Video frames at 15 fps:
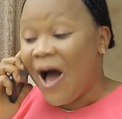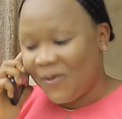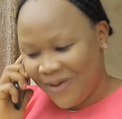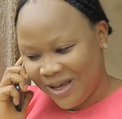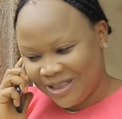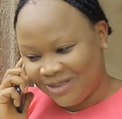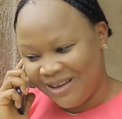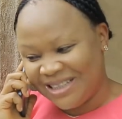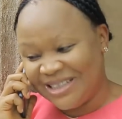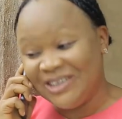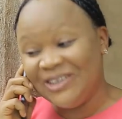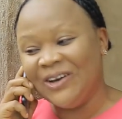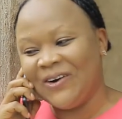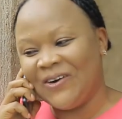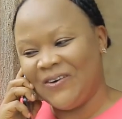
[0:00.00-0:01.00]
I'll be
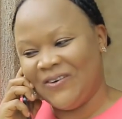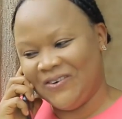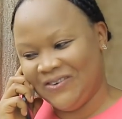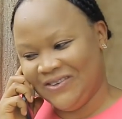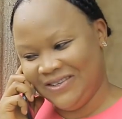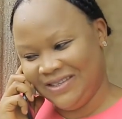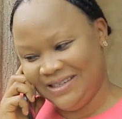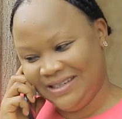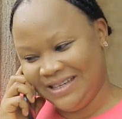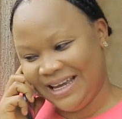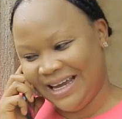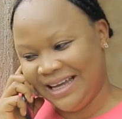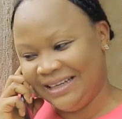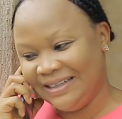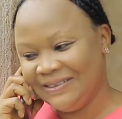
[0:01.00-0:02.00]
expecting your call
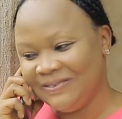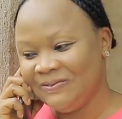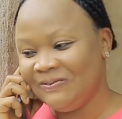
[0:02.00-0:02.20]
then.